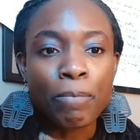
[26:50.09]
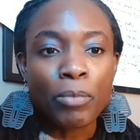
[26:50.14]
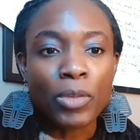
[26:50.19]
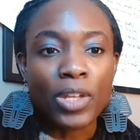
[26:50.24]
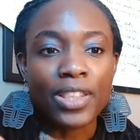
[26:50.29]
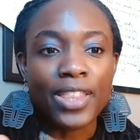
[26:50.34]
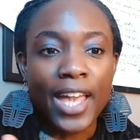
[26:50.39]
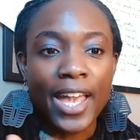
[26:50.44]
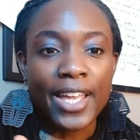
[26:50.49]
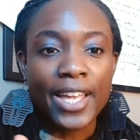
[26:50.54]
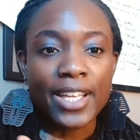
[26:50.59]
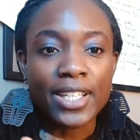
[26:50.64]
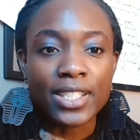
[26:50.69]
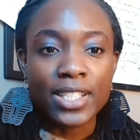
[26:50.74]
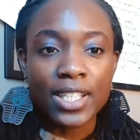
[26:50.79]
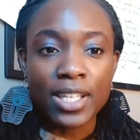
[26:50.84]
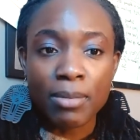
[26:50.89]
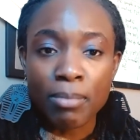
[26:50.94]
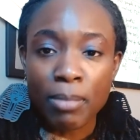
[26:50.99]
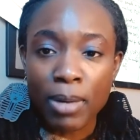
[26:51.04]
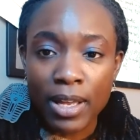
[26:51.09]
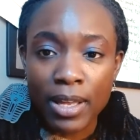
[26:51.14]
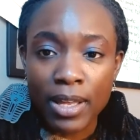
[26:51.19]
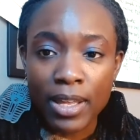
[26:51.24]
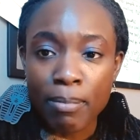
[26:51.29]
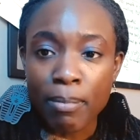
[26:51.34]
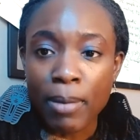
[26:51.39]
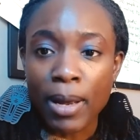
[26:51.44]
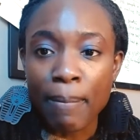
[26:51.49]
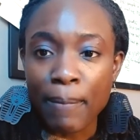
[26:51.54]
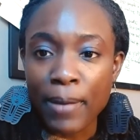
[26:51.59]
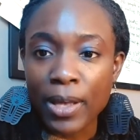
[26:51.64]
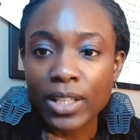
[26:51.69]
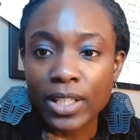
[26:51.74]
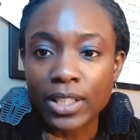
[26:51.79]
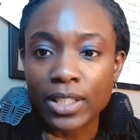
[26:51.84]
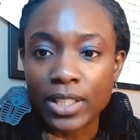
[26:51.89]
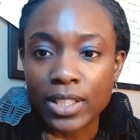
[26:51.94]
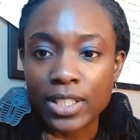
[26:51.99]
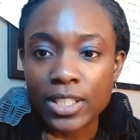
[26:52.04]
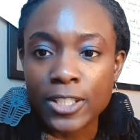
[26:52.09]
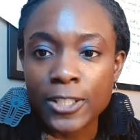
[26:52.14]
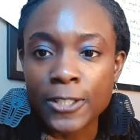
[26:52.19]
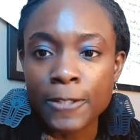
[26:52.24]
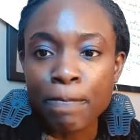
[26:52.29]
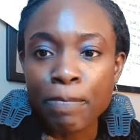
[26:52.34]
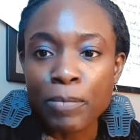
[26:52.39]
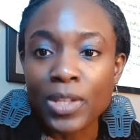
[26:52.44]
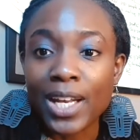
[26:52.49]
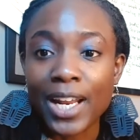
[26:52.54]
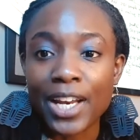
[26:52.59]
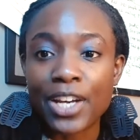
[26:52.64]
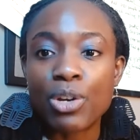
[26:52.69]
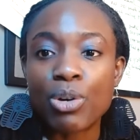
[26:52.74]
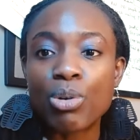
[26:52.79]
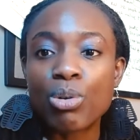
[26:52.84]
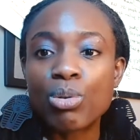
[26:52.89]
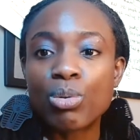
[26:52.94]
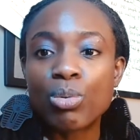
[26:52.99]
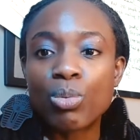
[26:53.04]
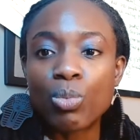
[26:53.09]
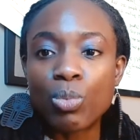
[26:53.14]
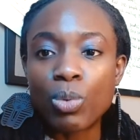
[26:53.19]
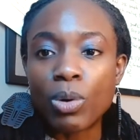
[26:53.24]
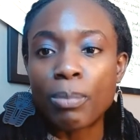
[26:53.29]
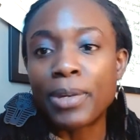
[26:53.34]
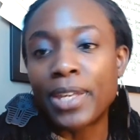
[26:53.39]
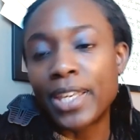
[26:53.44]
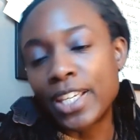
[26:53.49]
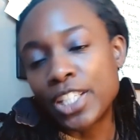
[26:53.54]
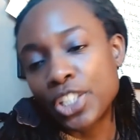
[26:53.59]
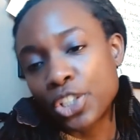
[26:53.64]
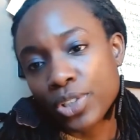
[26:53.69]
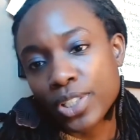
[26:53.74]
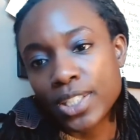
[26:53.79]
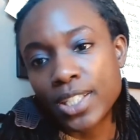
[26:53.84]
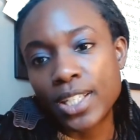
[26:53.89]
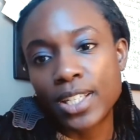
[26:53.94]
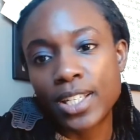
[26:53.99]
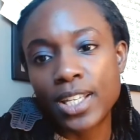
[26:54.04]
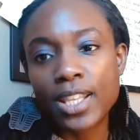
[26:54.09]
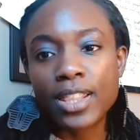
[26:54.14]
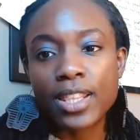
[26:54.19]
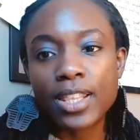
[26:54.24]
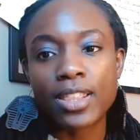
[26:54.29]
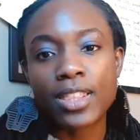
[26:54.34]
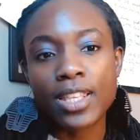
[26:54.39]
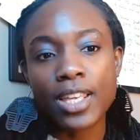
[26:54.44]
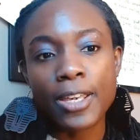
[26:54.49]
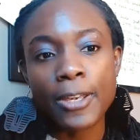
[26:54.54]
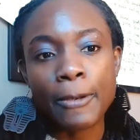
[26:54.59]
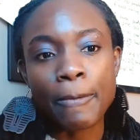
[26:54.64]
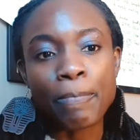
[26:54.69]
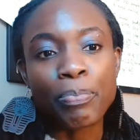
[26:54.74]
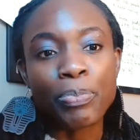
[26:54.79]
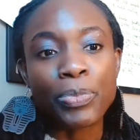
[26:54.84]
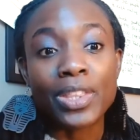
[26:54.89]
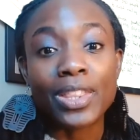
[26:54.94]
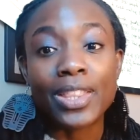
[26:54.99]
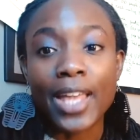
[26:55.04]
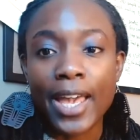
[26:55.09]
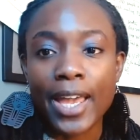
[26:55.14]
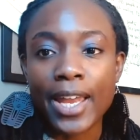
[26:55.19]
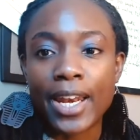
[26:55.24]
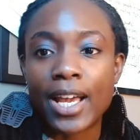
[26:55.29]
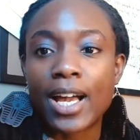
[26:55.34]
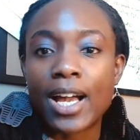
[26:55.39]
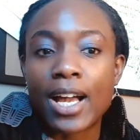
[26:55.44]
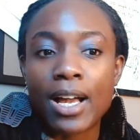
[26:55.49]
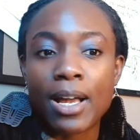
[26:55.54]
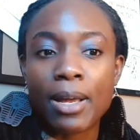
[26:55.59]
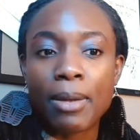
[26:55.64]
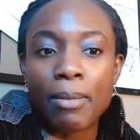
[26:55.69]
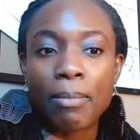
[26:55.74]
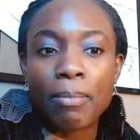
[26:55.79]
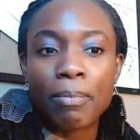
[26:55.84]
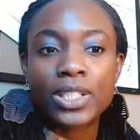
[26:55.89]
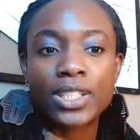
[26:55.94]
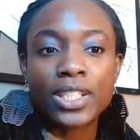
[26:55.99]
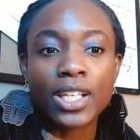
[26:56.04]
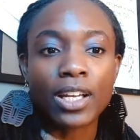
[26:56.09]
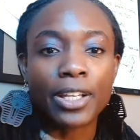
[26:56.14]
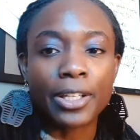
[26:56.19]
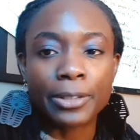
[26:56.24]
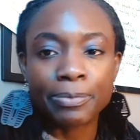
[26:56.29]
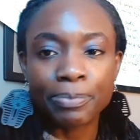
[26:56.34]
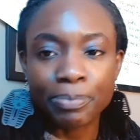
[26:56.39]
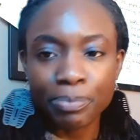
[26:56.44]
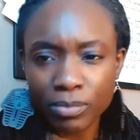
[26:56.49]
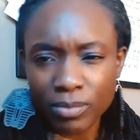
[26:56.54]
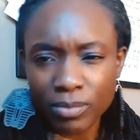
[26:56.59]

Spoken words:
that is in my mailing list that I know will be interested in the thing that I'm selling.